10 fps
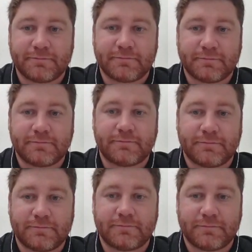
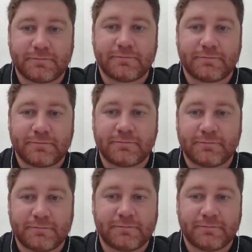
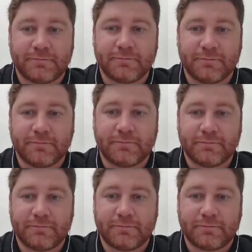
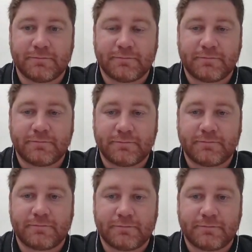
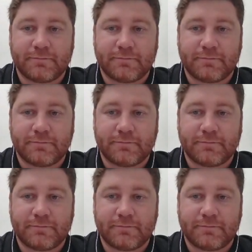No words are spoken by the person on screen.